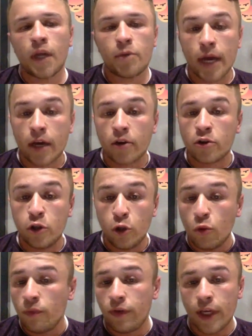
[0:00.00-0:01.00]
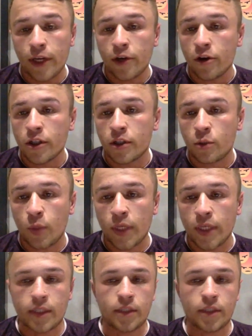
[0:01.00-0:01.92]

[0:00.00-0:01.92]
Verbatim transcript: record Loom videos with